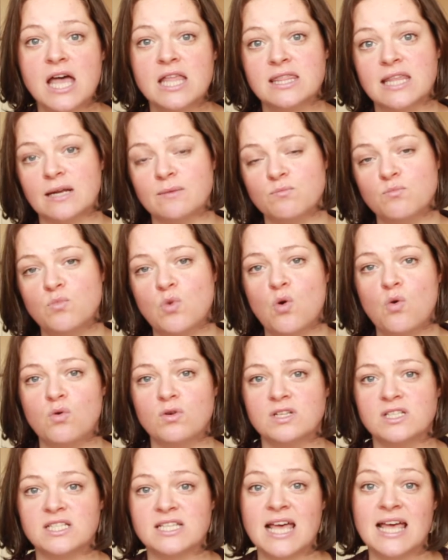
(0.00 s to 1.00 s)
that
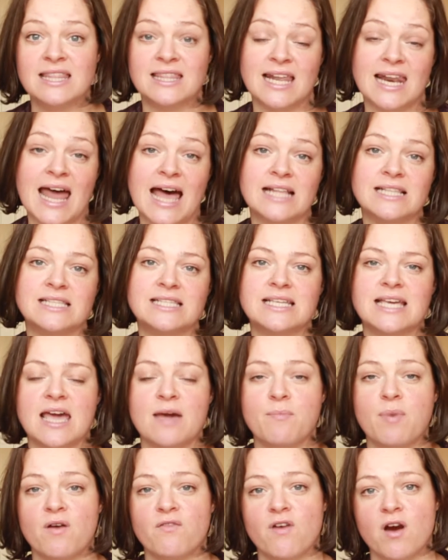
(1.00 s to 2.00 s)
mould the
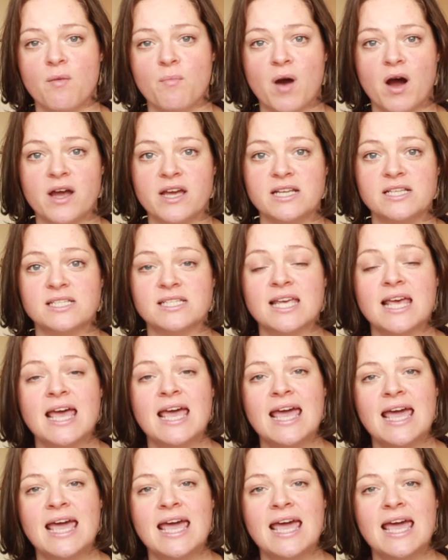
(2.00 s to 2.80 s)
landscape of our mind.